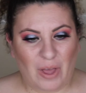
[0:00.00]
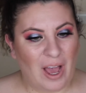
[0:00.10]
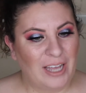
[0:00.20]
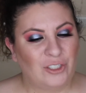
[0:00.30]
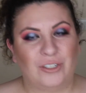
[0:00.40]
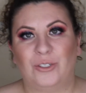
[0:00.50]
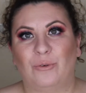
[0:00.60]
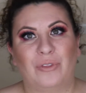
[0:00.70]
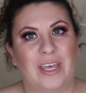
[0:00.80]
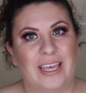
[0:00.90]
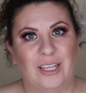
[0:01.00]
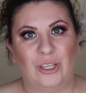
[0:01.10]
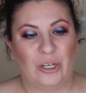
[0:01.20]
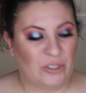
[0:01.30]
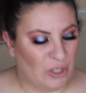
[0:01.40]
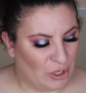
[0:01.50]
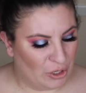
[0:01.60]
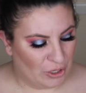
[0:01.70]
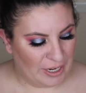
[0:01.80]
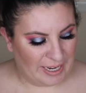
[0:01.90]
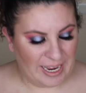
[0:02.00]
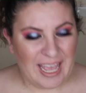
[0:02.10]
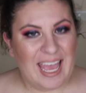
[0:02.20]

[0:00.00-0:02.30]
I just don't think it looks good.